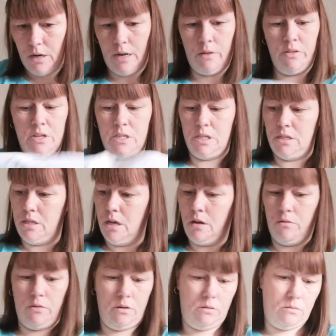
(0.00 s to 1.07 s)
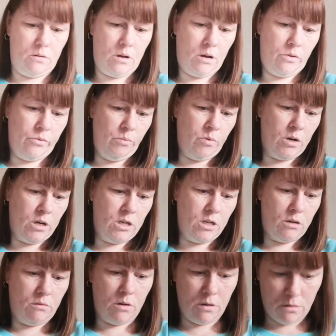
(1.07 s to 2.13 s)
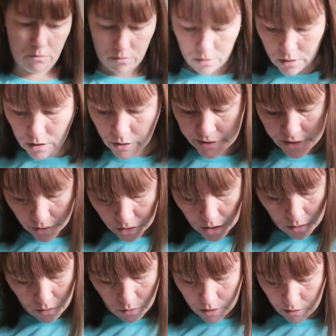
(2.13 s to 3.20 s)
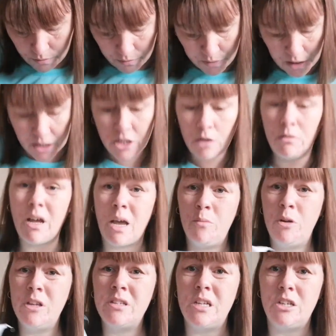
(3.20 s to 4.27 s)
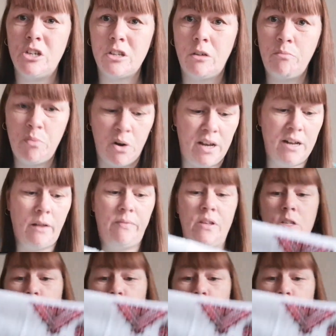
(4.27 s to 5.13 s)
Now this is the only one I don't, no it's not the only one, but I don't know how many stitches I put in on